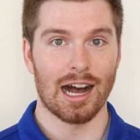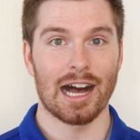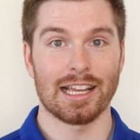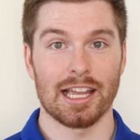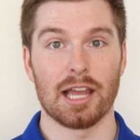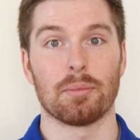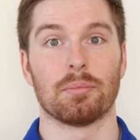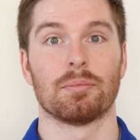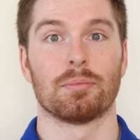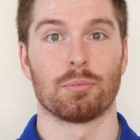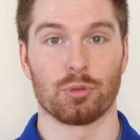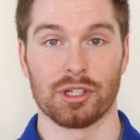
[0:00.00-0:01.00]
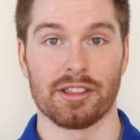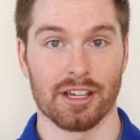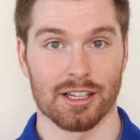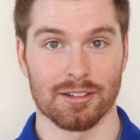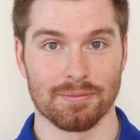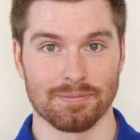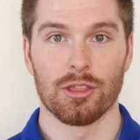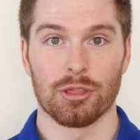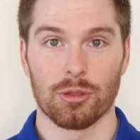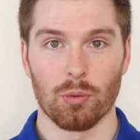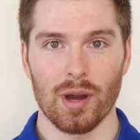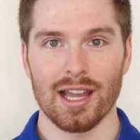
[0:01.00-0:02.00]
I am breathing.
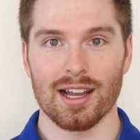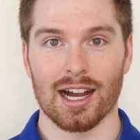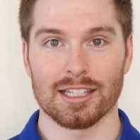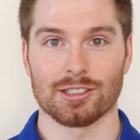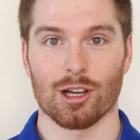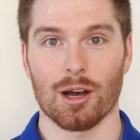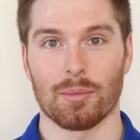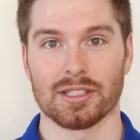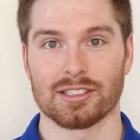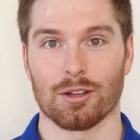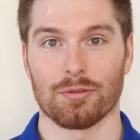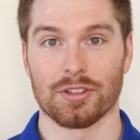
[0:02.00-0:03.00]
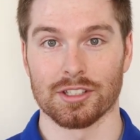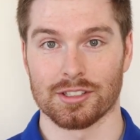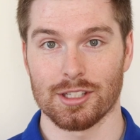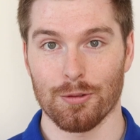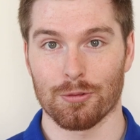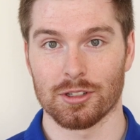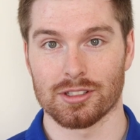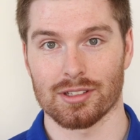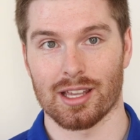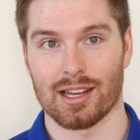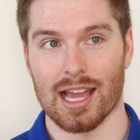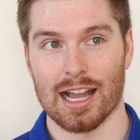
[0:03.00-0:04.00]
The way I taught myself this difference,
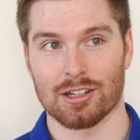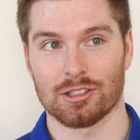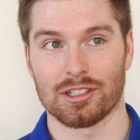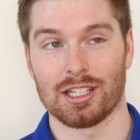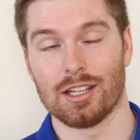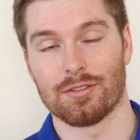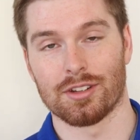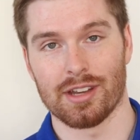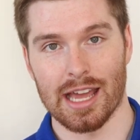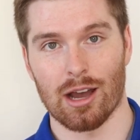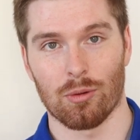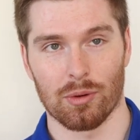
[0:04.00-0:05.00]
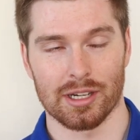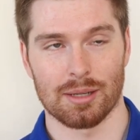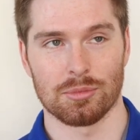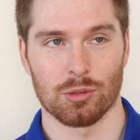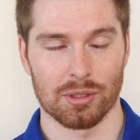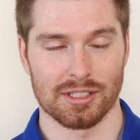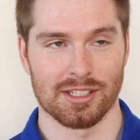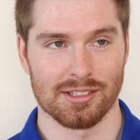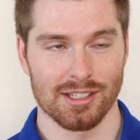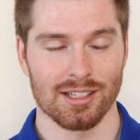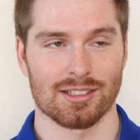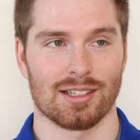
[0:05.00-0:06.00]
and actually even now when I'm
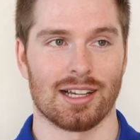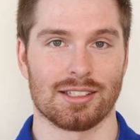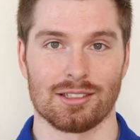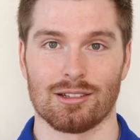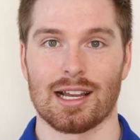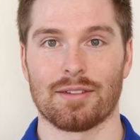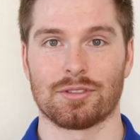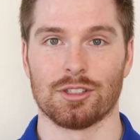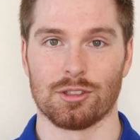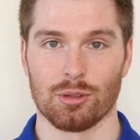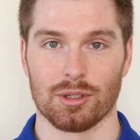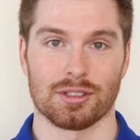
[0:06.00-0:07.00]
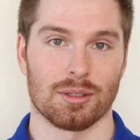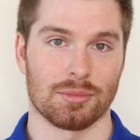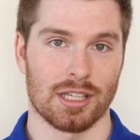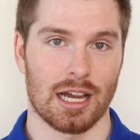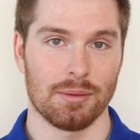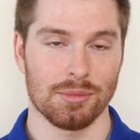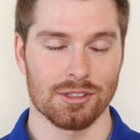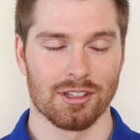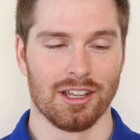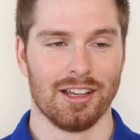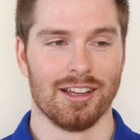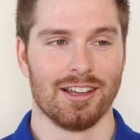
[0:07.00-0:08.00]
26, I still have to do it sometimes.
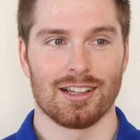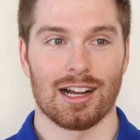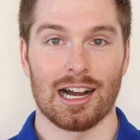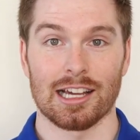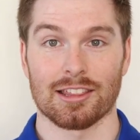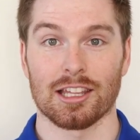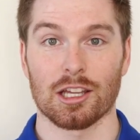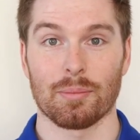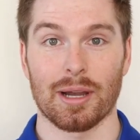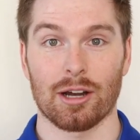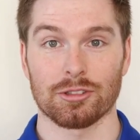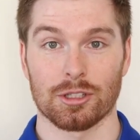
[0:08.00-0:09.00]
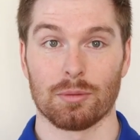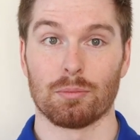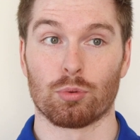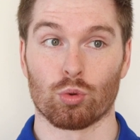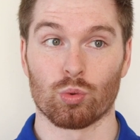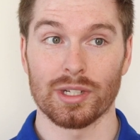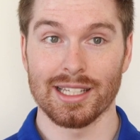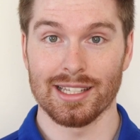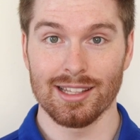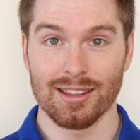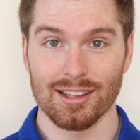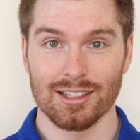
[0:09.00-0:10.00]
I think about
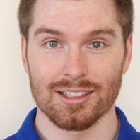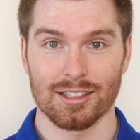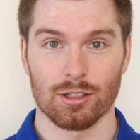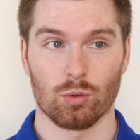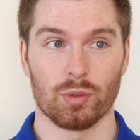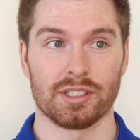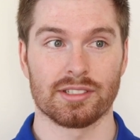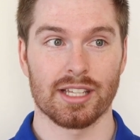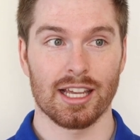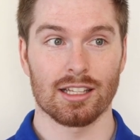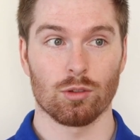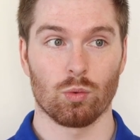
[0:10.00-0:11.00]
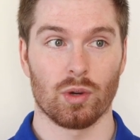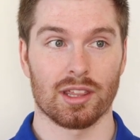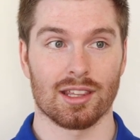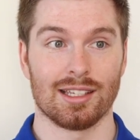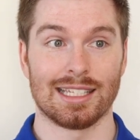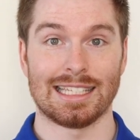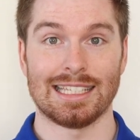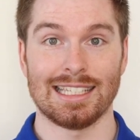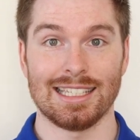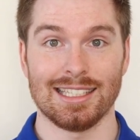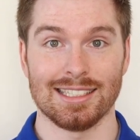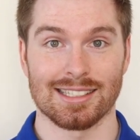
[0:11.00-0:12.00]
breathe, we say it with an
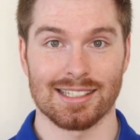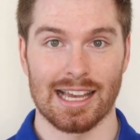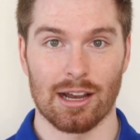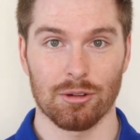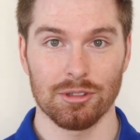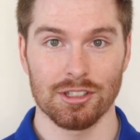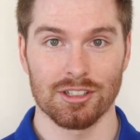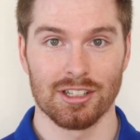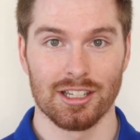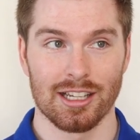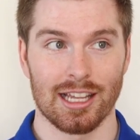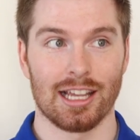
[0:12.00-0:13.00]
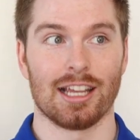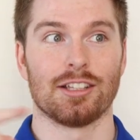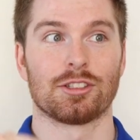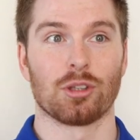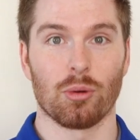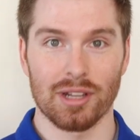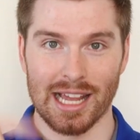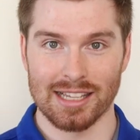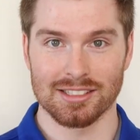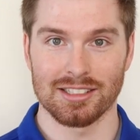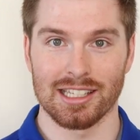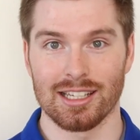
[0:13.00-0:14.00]
E sound, so it
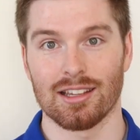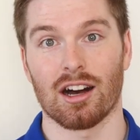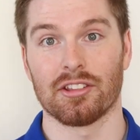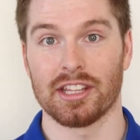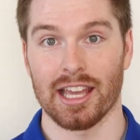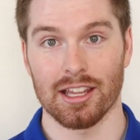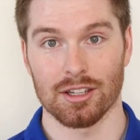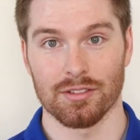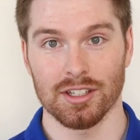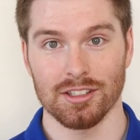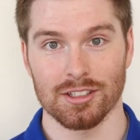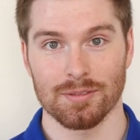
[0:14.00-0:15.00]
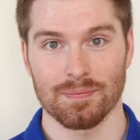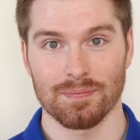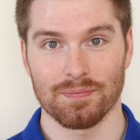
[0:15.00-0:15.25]
has an E on the end of it.